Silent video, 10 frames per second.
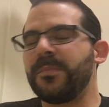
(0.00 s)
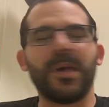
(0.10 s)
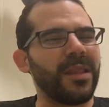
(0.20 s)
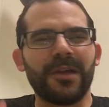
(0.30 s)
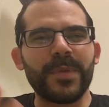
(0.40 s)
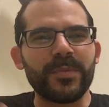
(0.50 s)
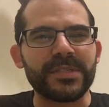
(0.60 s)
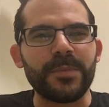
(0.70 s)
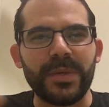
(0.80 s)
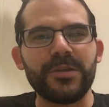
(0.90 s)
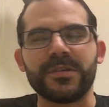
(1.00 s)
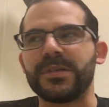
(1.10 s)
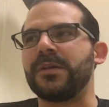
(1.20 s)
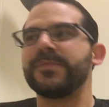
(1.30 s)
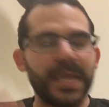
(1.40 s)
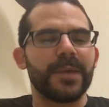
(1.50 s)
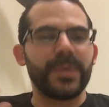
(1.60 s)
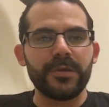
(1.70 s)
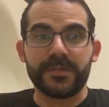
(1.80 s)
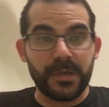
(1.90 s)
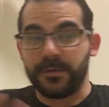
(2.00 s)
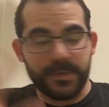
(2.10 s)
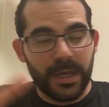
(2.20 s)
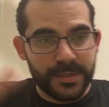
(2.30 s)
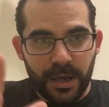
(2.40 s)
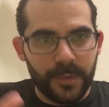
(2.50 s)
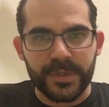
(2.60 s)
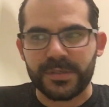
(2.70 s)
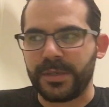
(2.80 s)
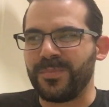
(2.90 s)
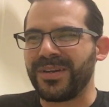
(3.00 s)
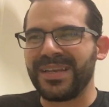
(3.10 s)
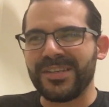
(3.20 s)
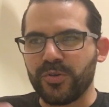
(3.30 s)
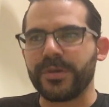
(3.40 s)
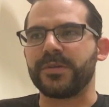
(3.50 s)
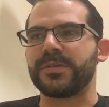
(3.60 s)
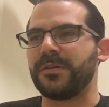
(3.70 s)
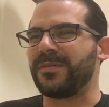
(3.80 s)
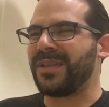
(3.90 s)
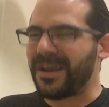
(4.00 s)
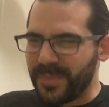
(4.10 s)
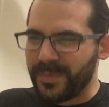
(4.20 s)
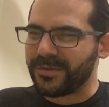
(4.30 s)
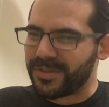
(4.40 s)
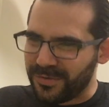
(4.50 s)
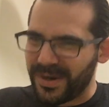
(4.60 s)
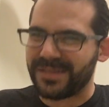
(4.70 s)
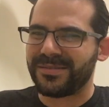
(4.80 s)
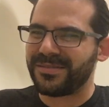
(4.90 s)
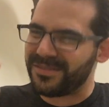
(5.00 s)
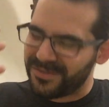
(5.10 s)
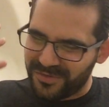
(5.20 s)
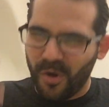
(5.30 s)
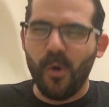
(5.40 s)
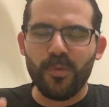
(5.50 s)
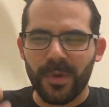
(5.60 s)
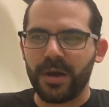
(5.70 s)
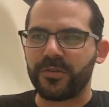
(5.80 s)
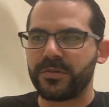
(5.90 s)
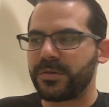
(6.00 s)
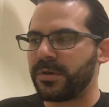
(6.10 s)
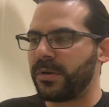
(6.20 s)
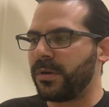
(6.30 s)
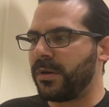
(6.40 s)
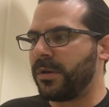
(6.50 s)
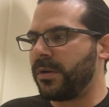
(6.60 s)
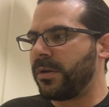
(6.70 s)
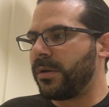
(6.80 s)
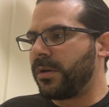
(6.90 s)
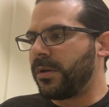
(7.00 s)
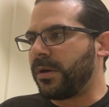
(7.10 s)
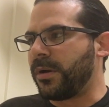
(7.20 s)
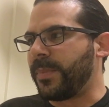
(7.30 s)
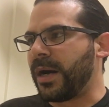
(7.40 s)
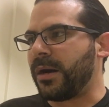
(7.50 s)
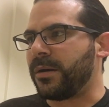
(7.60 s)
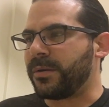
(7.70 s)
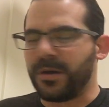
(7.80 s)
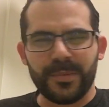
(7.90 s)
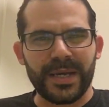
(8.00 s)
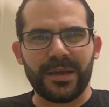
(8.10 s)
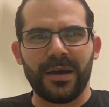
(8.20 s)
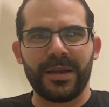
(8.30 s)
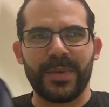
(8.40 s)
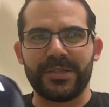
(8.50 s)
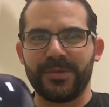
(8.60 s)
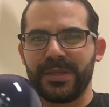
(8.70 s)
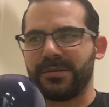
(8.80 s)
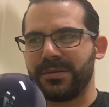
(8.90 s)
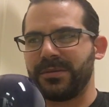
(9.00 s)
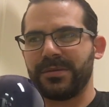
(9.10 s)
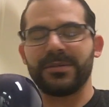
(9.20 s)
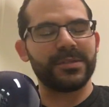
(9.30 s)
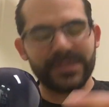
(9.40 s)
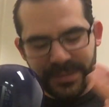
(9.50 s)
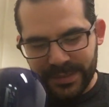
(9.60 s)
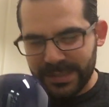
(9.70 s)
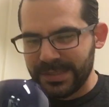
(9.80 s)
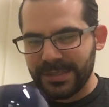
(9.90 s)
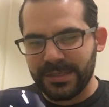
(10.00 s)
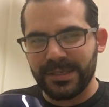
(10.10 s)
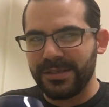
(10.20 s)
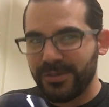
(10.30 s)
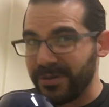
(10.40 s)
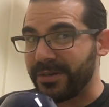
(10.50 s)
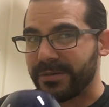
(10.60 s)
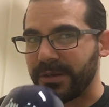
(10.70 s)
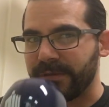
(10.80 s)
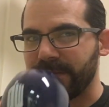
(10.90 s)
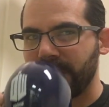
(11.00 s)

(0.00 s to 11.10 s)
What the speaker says: A lot of people say be yourself. Yeah, be yourself, obviously, but enjoy yourself. A lot of people stress so much about, oh my God, am I doing this? Enjoy yourself.